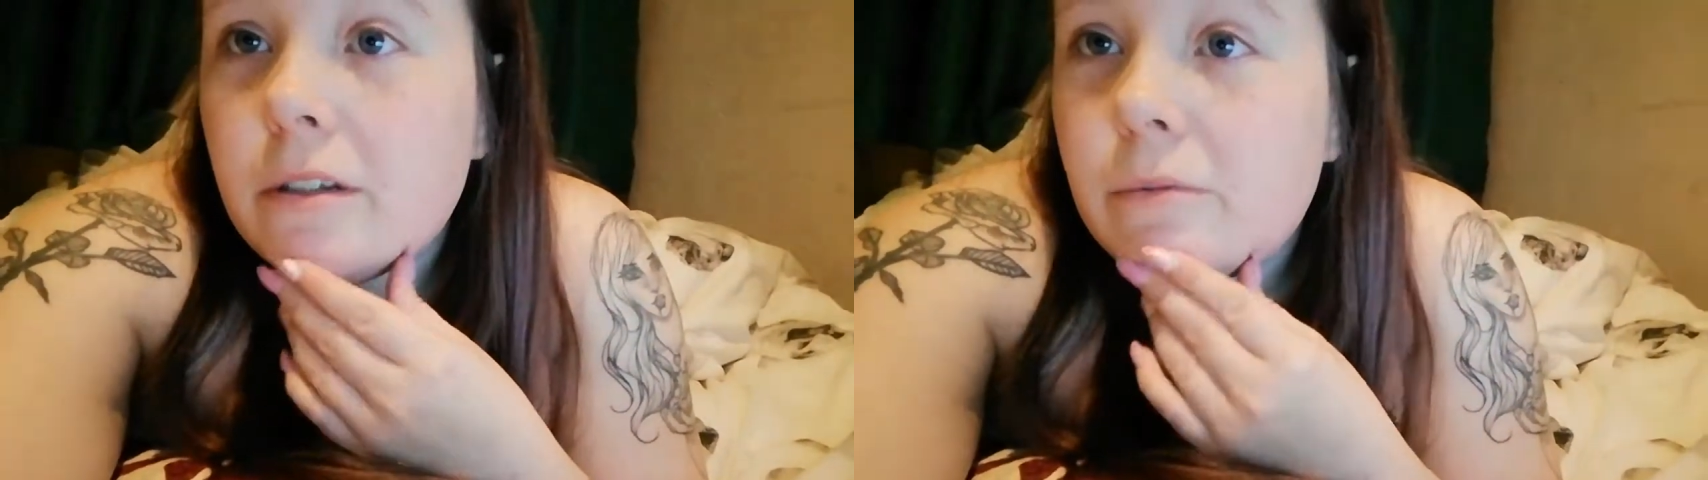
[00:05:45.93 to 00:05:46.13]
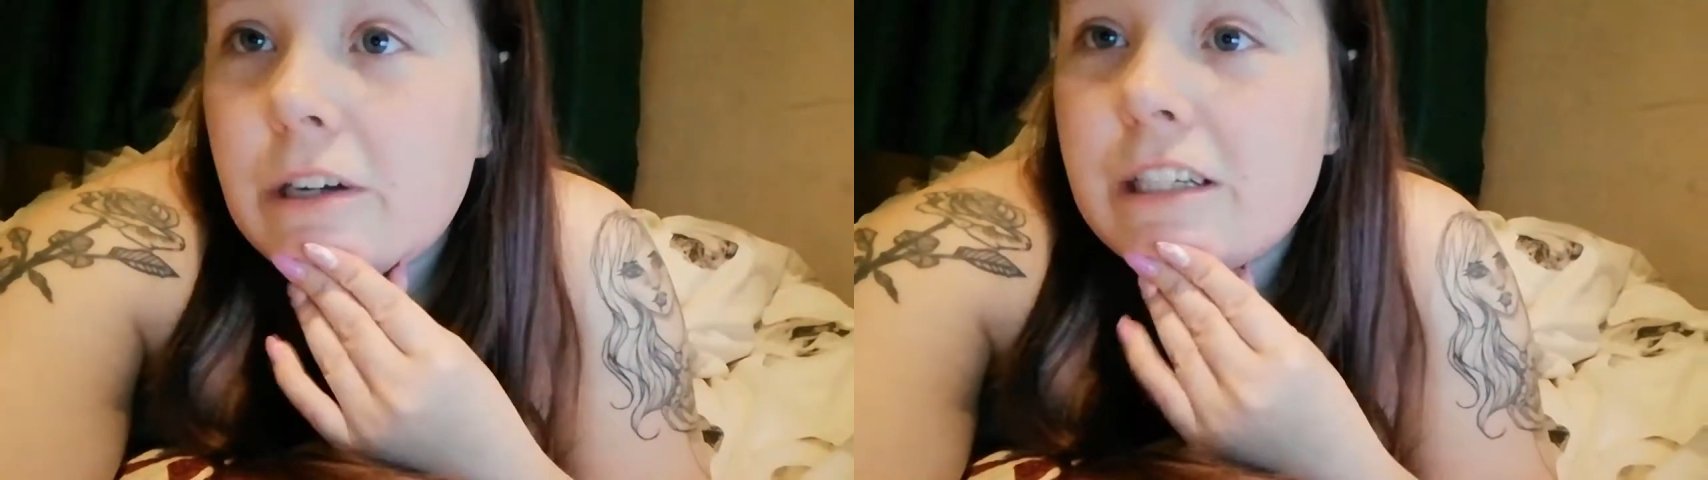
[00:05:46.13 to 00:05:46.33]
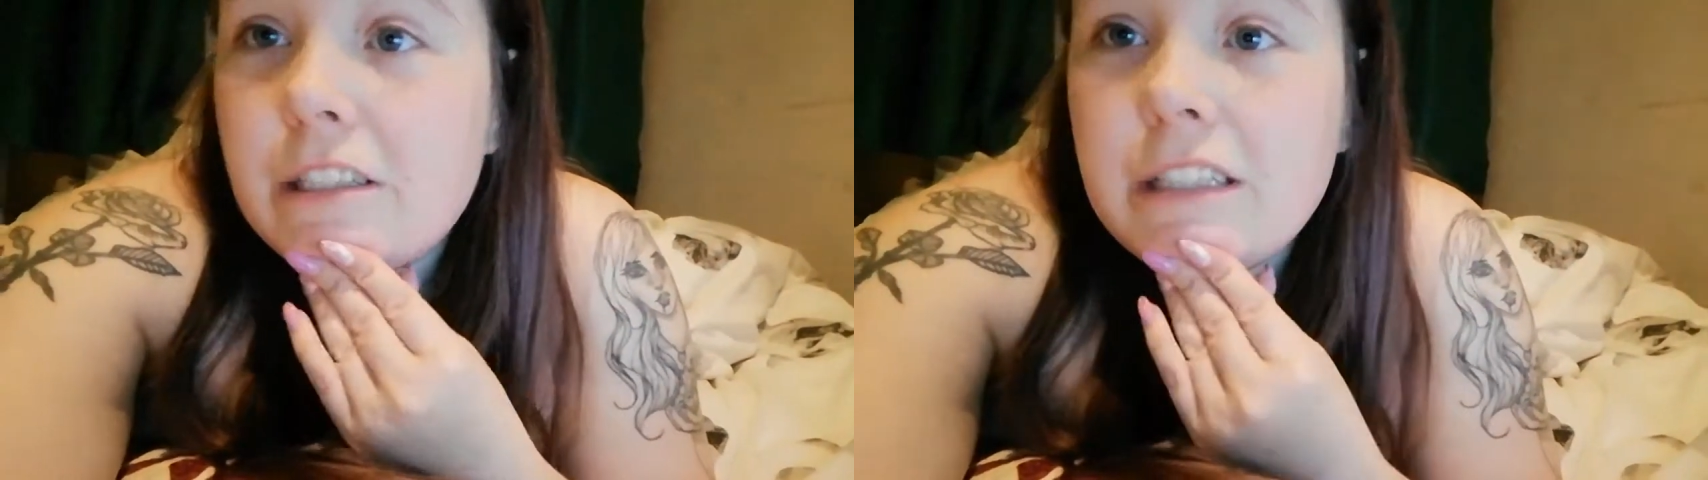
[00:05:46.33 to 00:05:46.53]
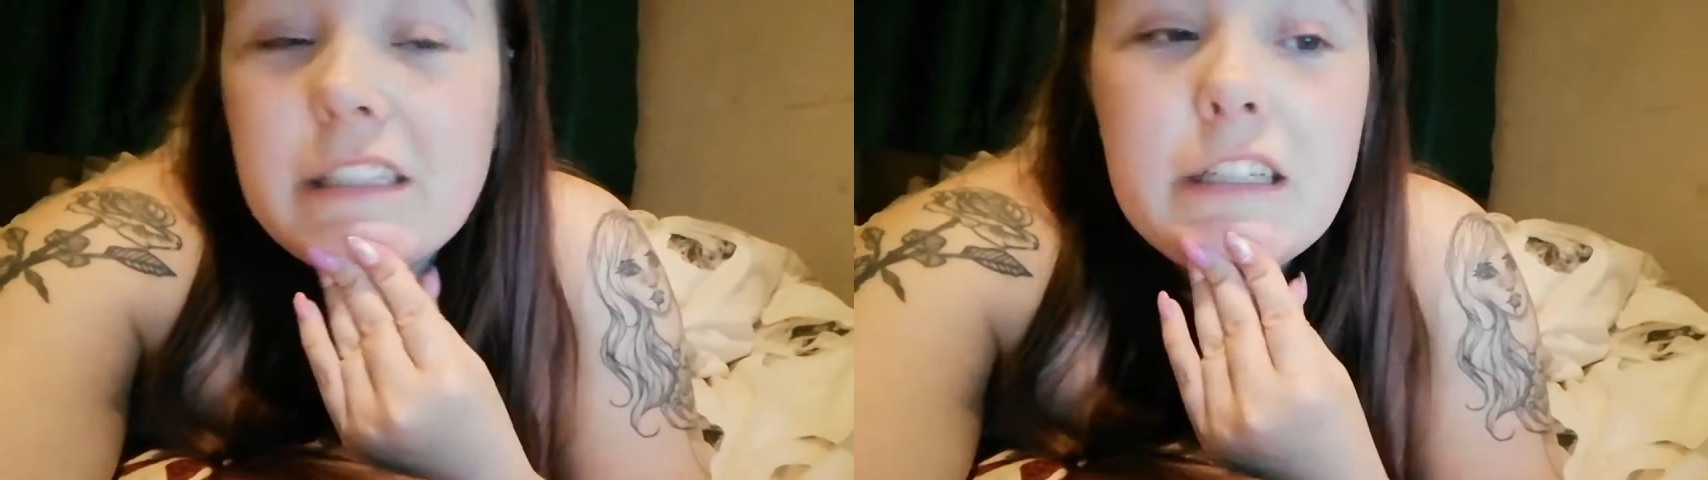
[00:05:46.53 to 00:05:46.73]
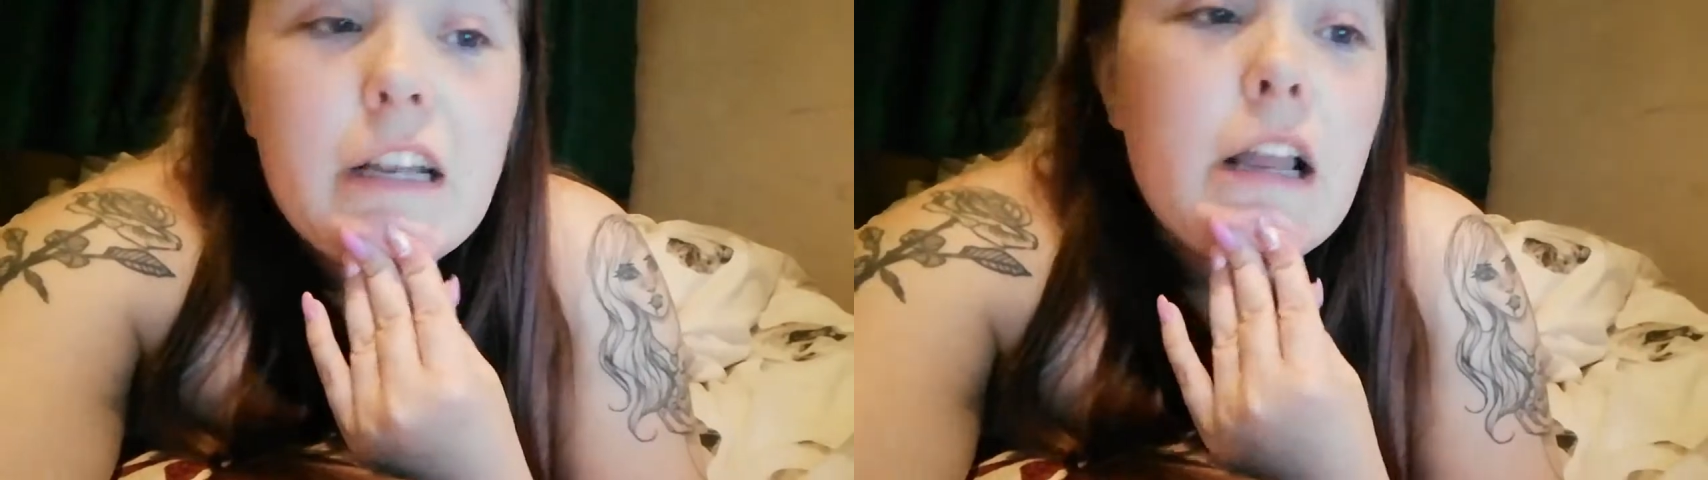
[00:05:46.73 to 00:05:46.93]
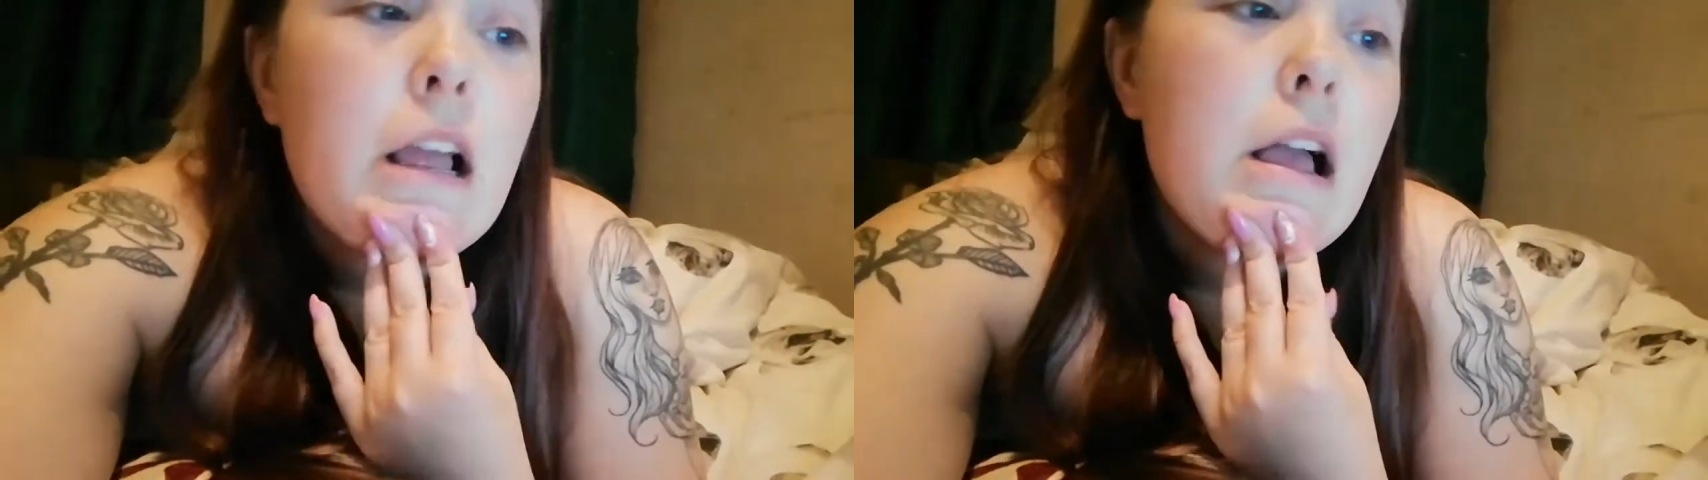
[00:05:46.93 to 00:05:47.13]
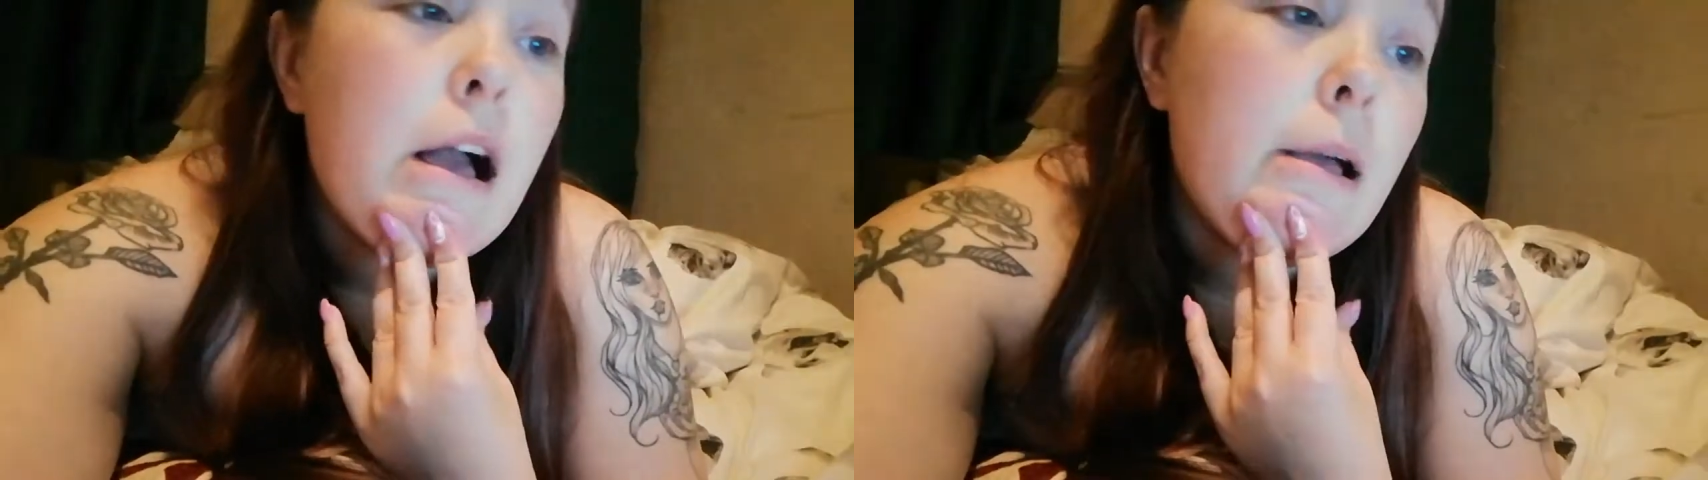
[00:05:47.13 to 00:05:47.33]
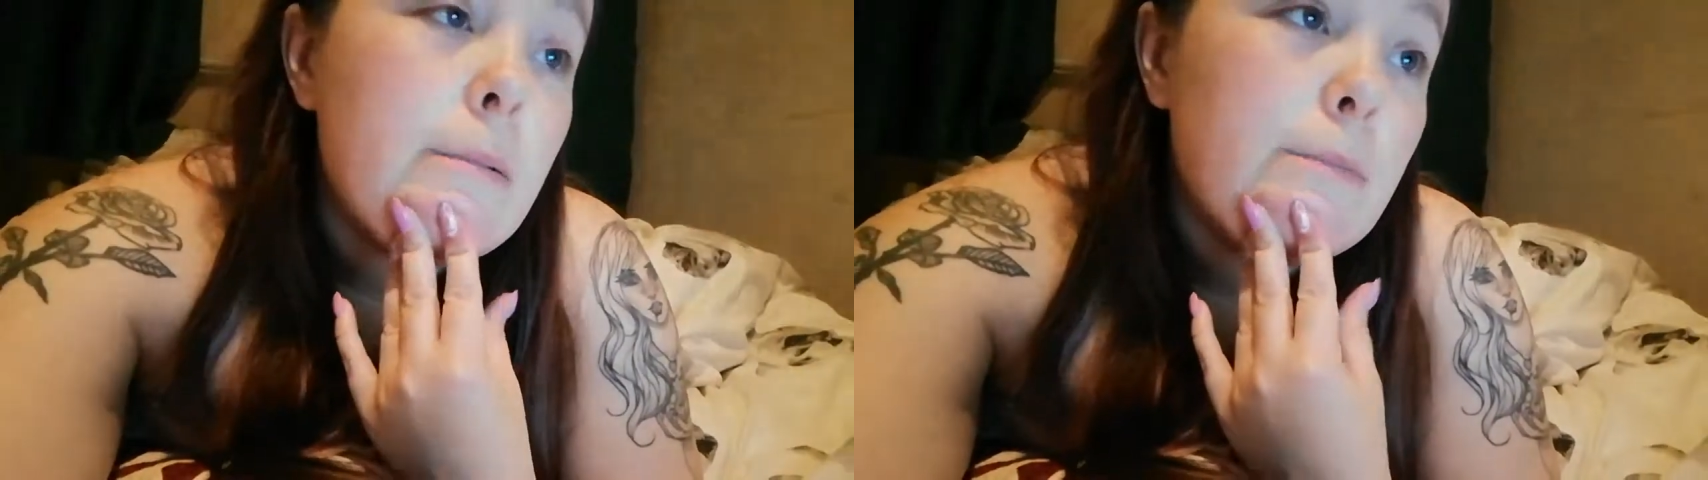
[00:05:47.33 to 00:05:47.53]
so I'm quite excited.
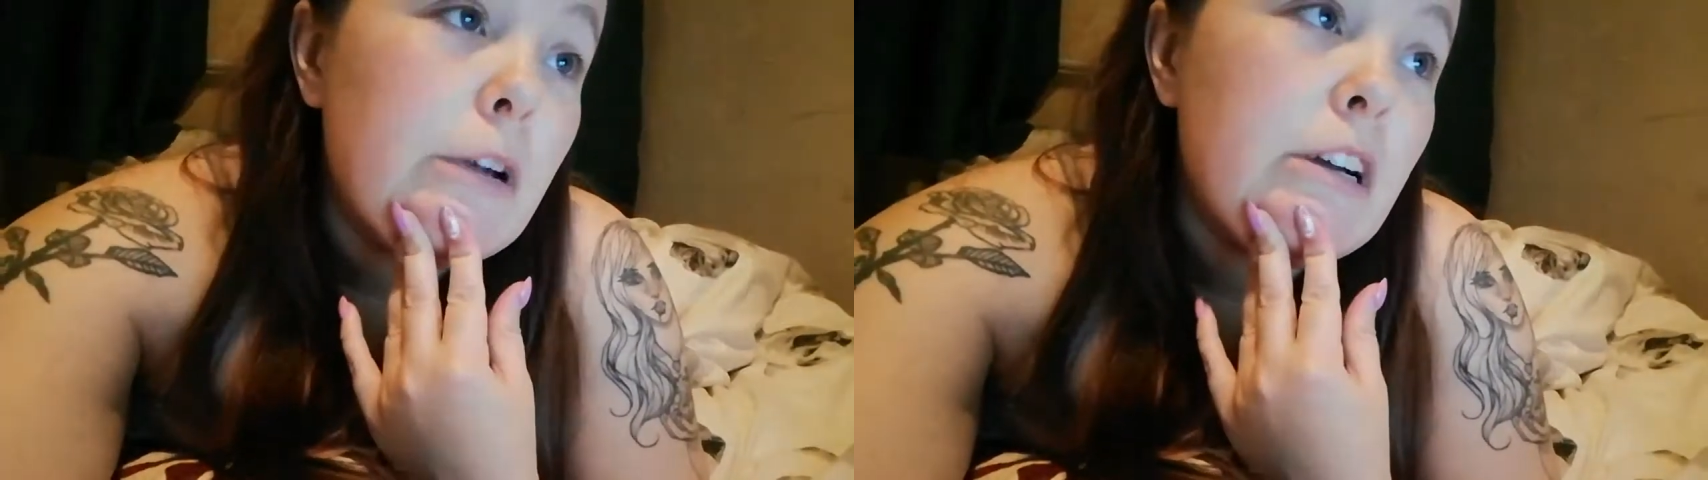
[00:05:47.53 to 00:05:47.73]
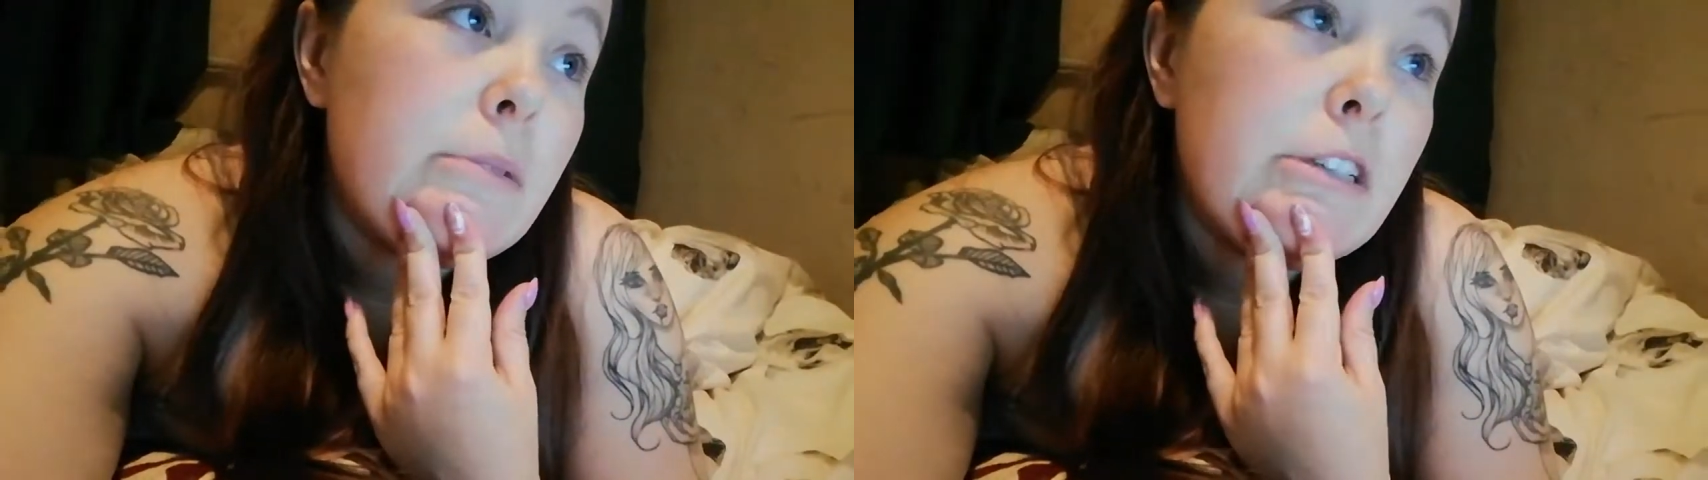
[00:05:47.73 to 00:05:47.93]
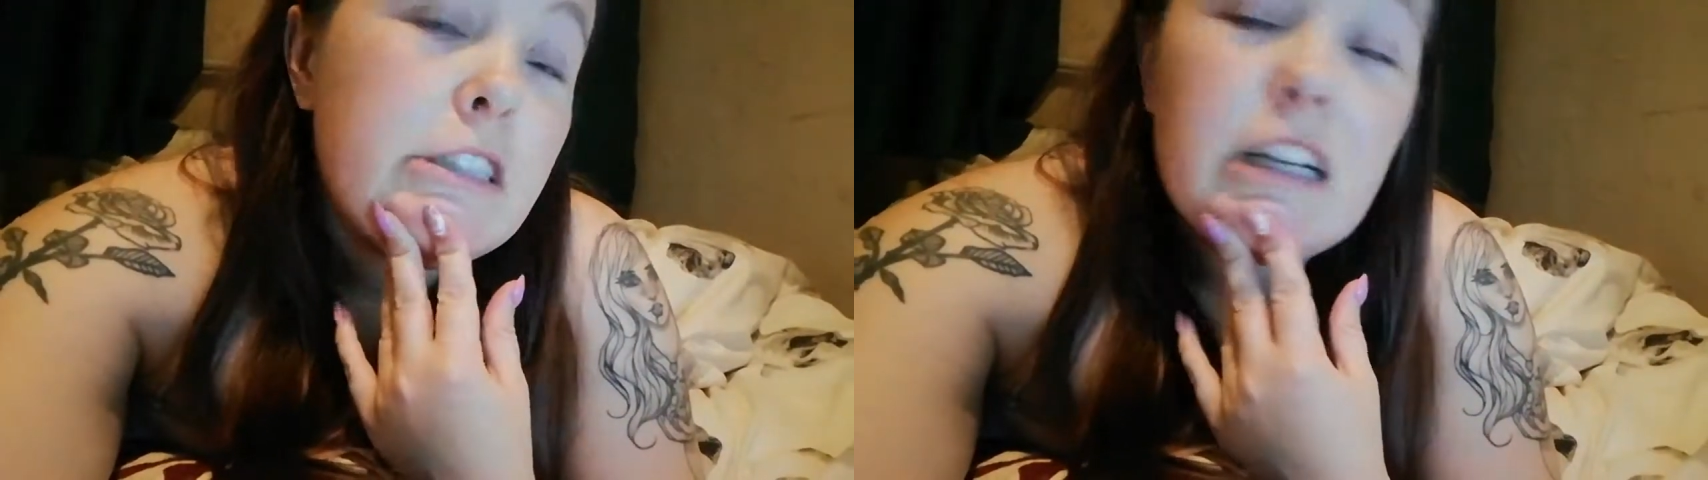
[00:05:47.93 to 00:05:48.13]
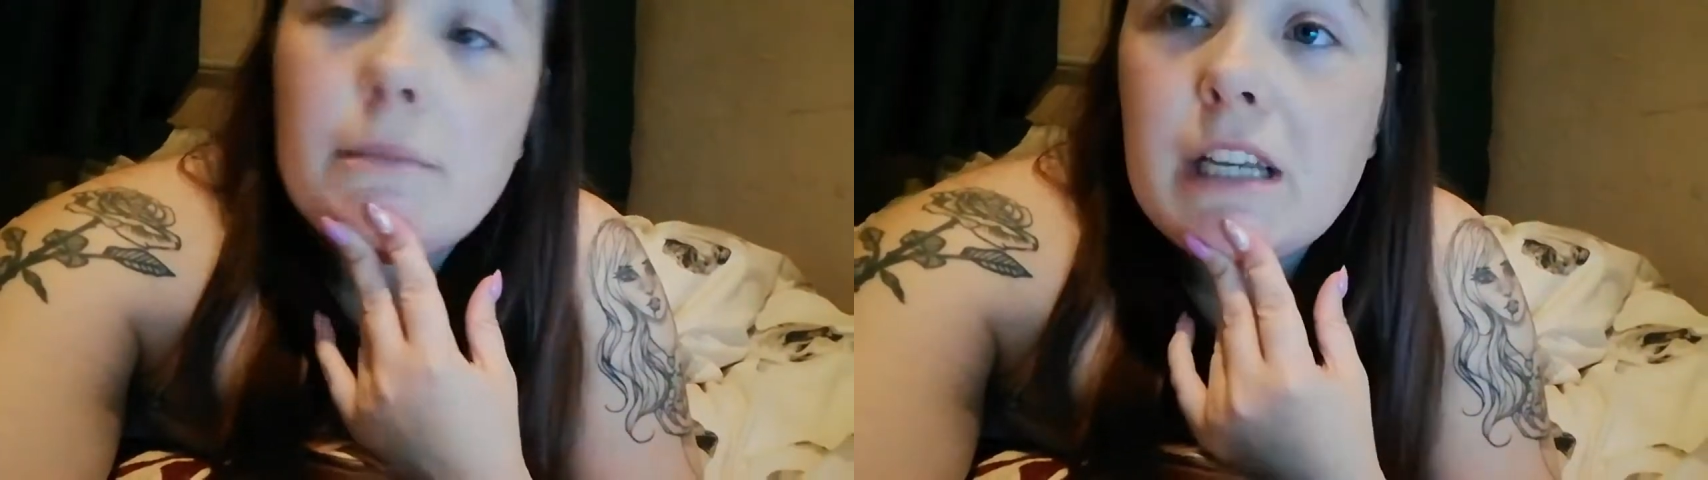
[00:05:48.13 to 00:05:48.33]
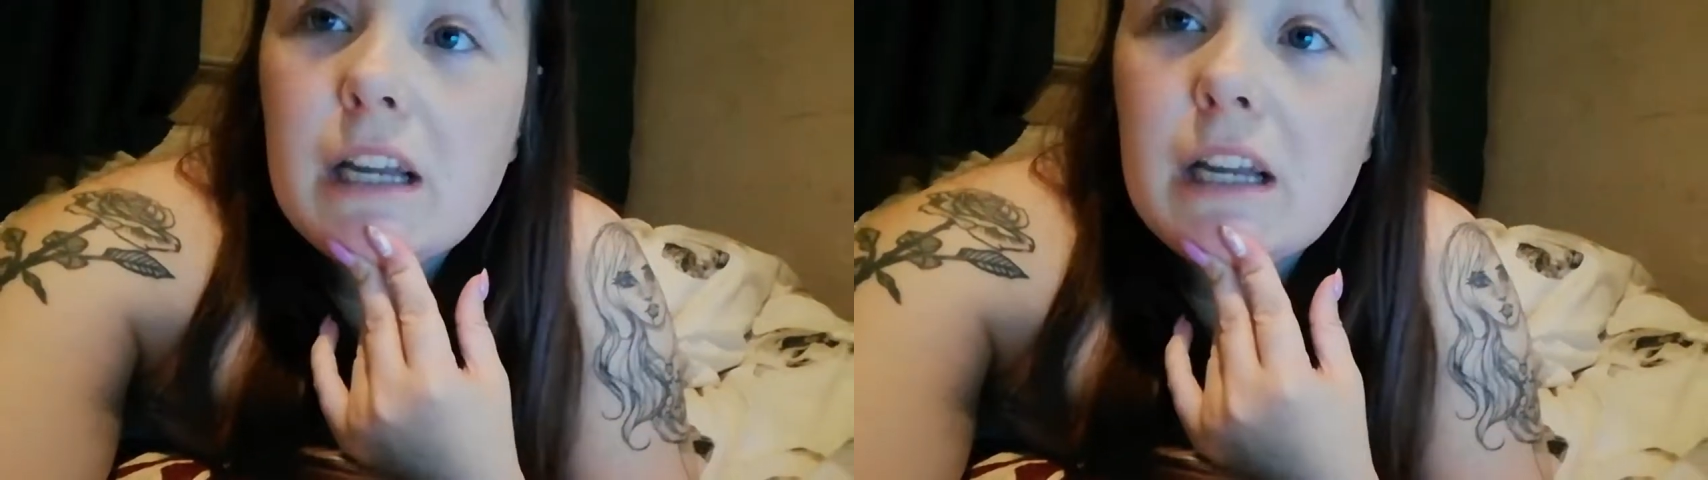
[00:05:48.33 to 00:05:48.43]
I'm going to